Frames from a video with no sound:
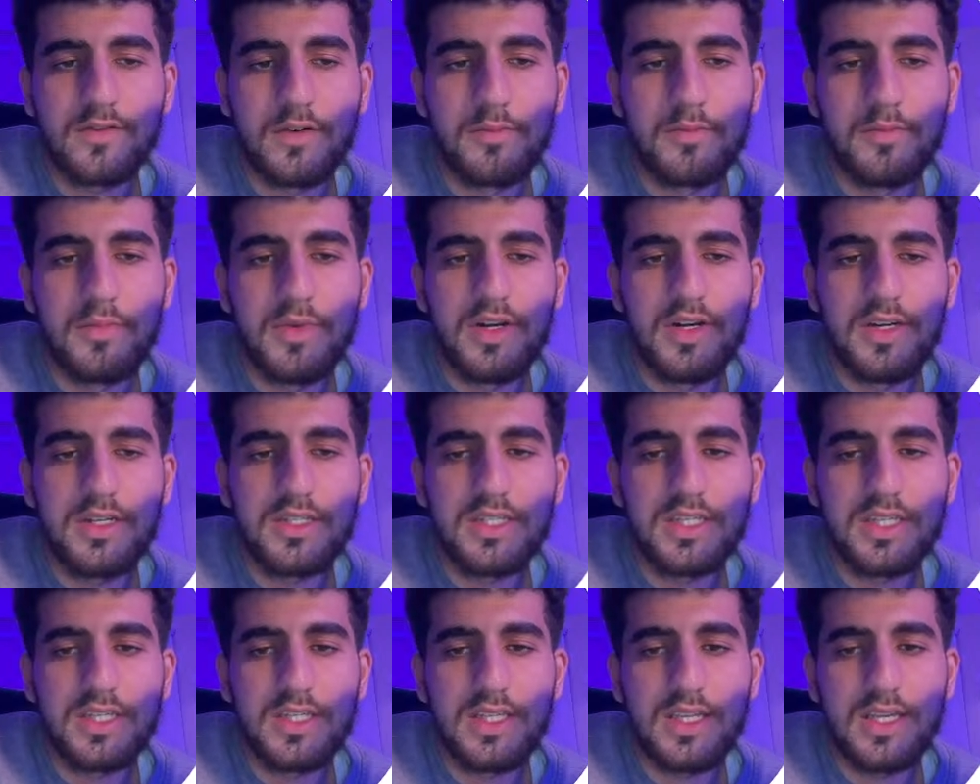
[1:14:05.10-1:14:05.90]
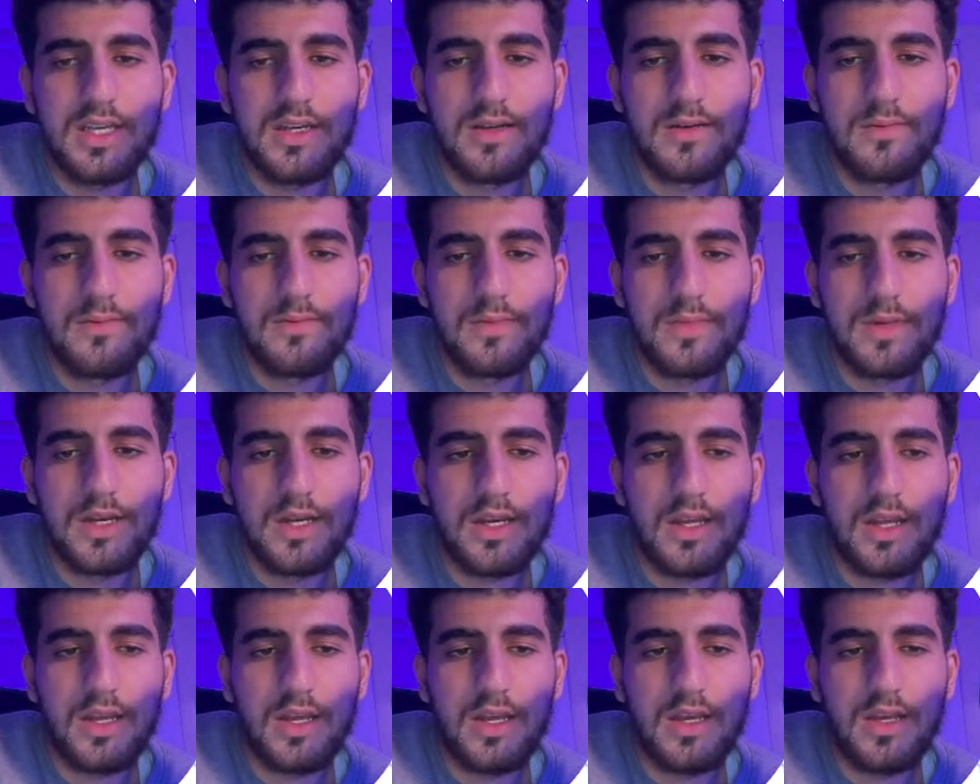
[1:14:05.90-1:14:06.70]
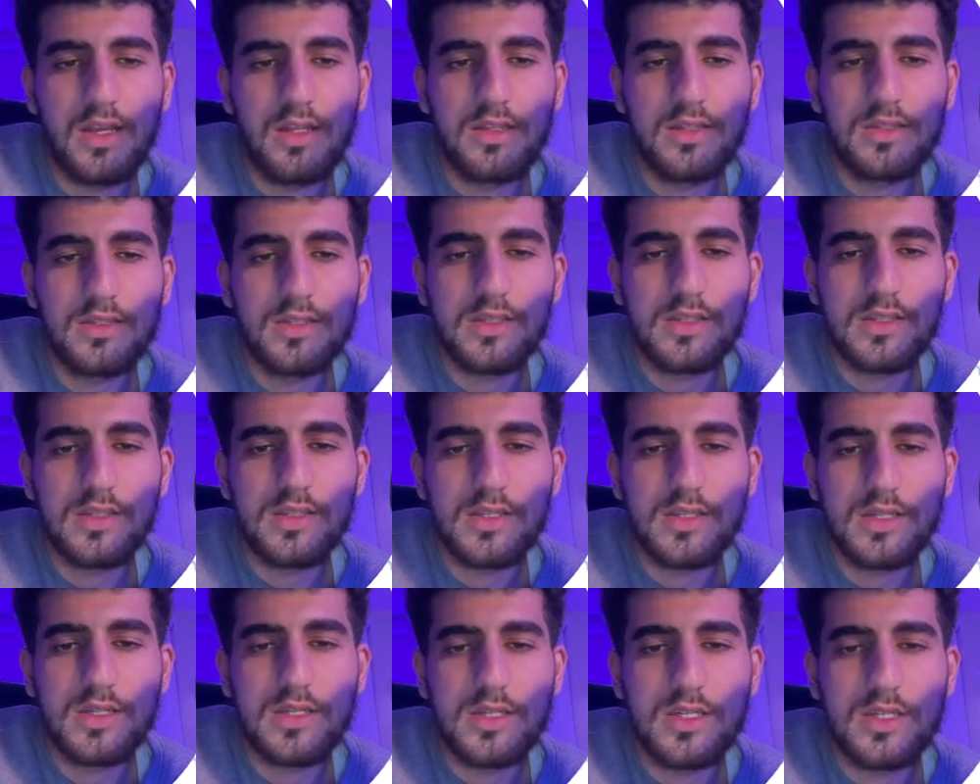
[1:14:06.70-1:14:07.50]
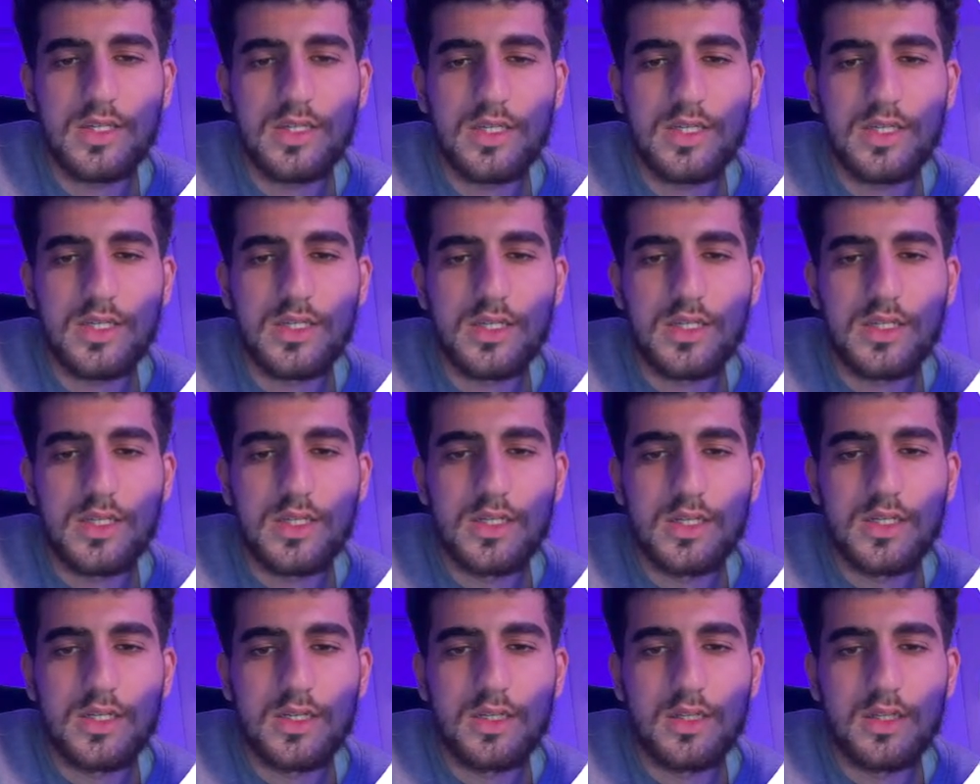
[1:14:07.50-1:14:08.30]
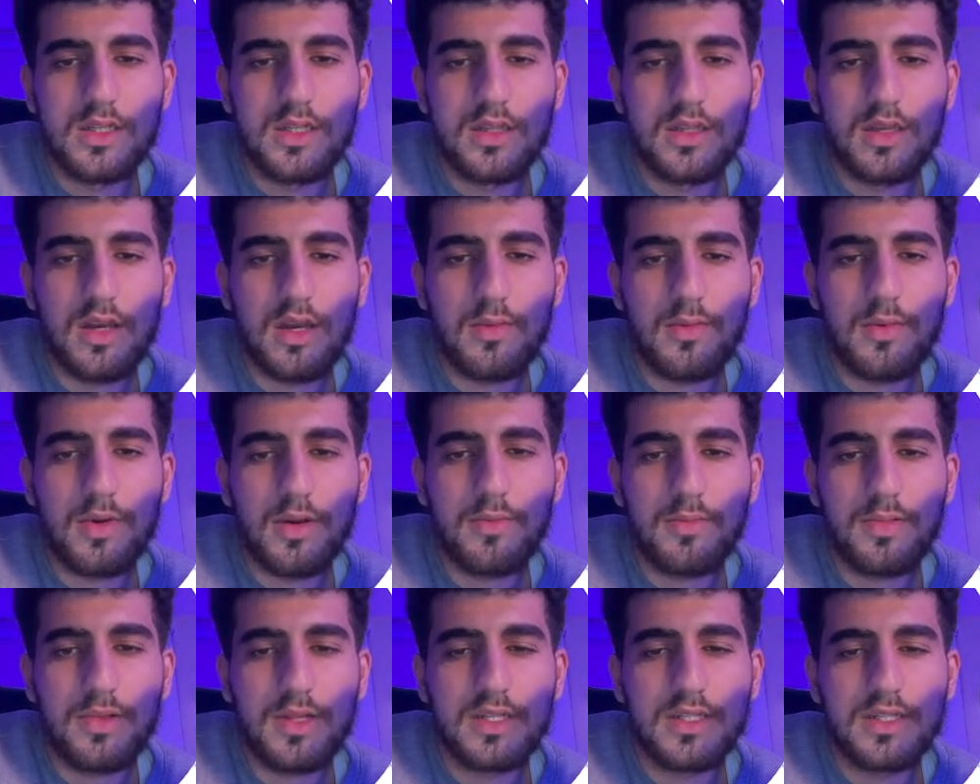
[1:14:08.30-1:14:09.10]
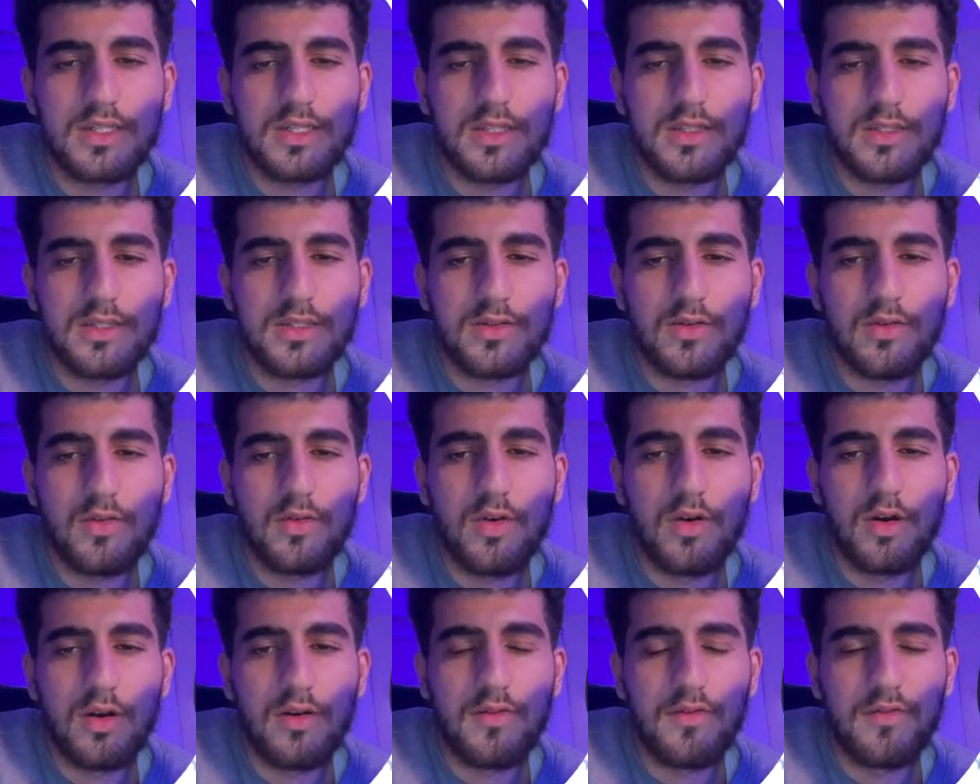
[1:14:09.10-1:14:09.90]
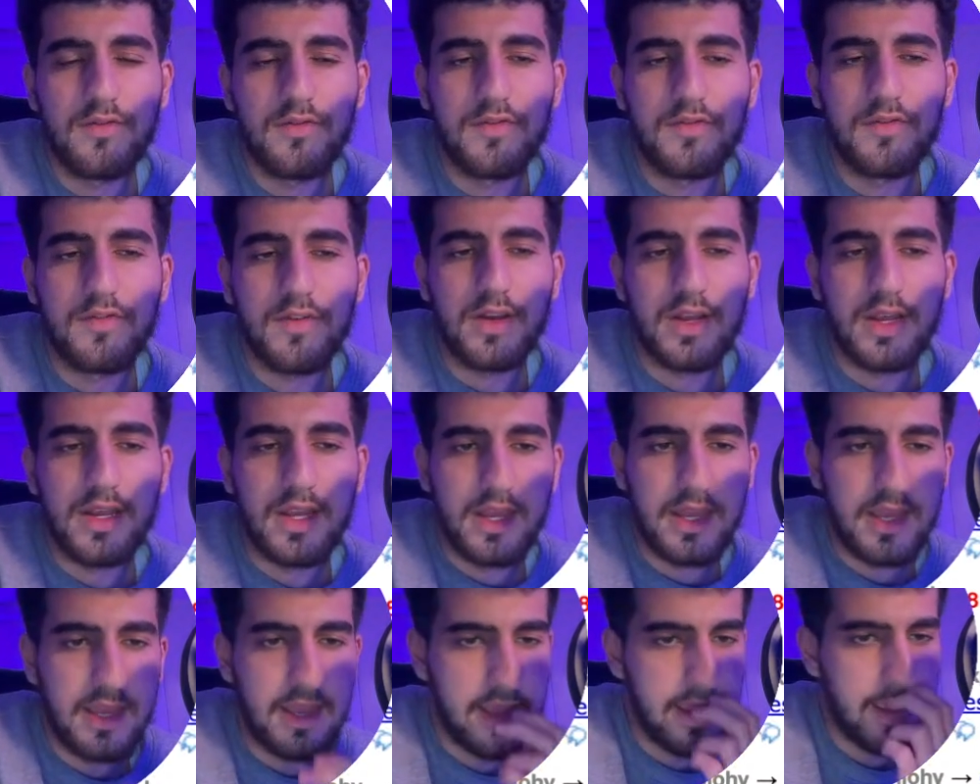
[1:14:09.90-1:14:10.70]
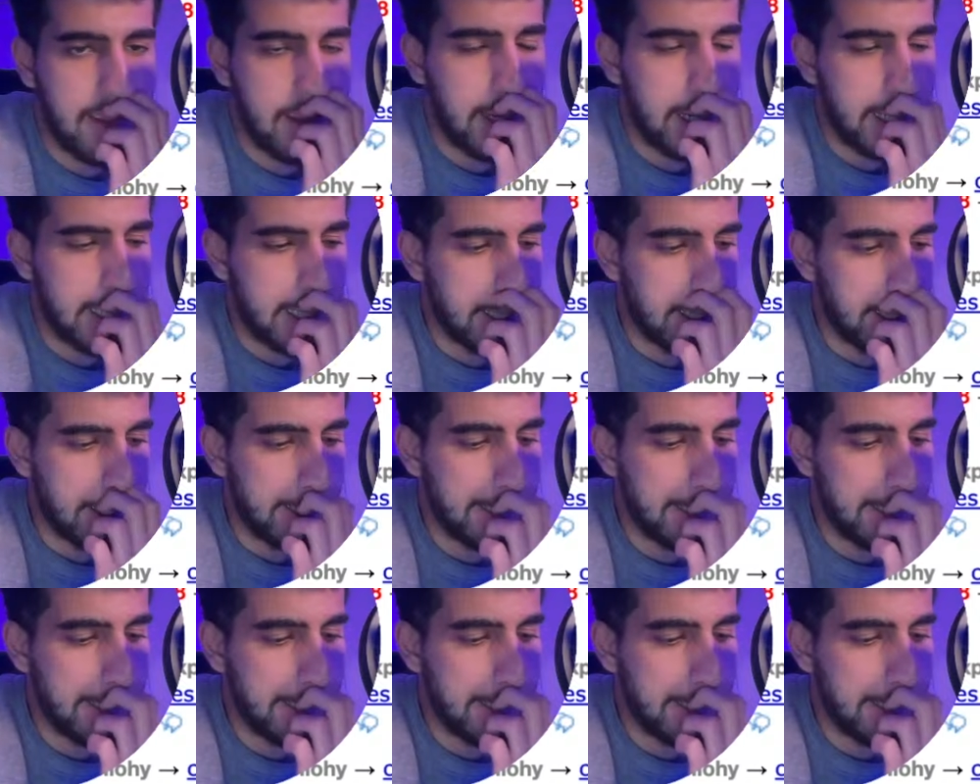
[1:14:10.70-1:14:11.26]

merging them, and the time complexity is of n.